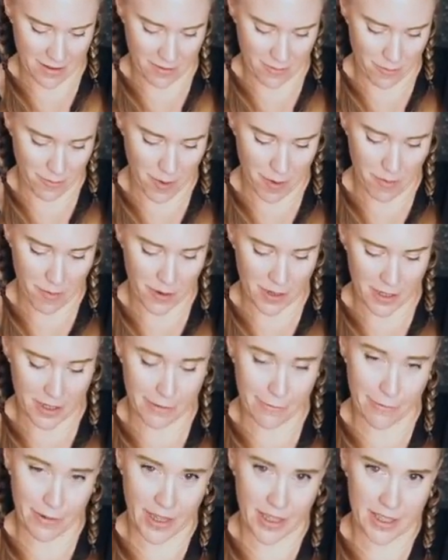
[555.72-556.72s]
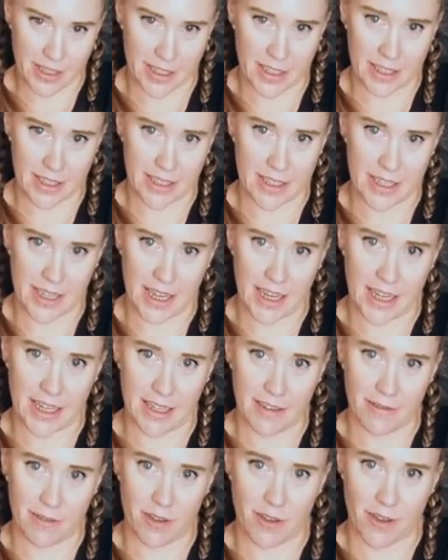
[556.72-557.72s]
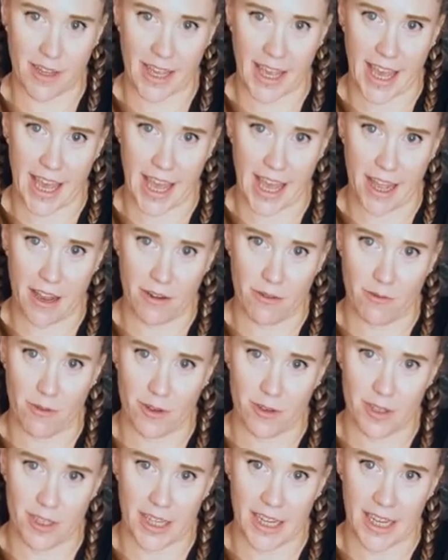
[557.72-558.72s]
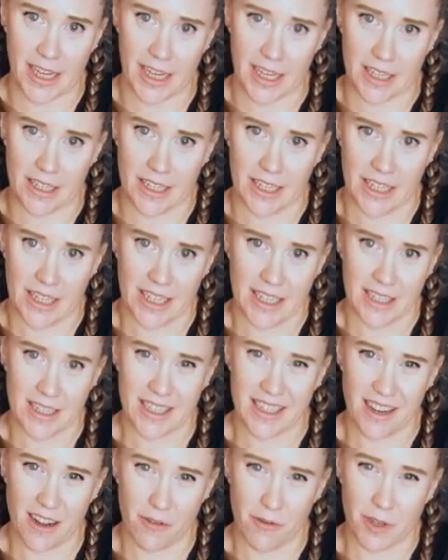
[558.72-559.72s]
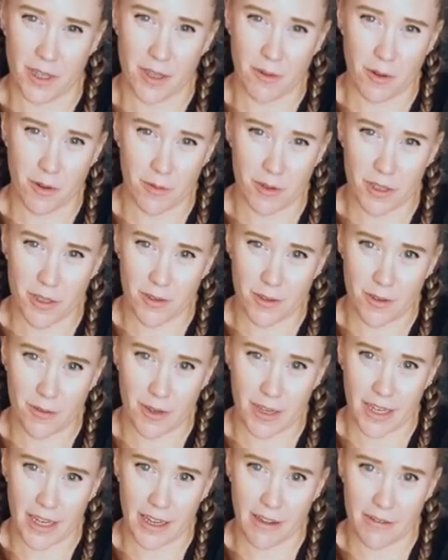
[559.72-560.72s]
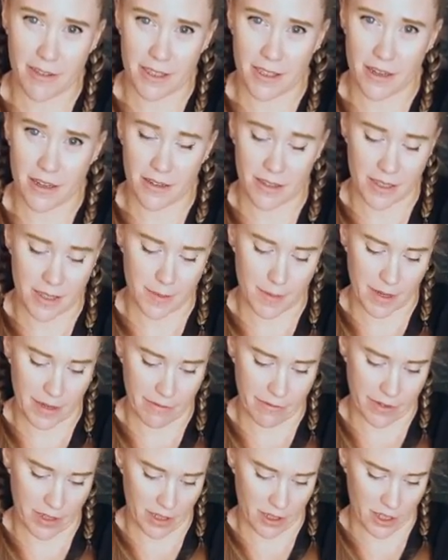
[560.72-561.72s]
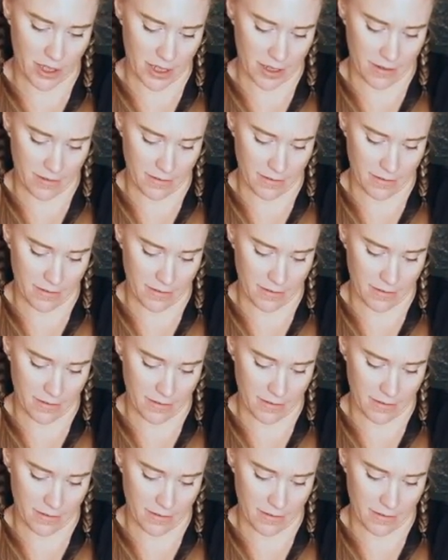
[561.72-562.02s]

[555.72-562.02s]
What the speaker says: Remember, it's a flex and extend, even though it can rotate. It's not really what we're doing right now. It's not its main function.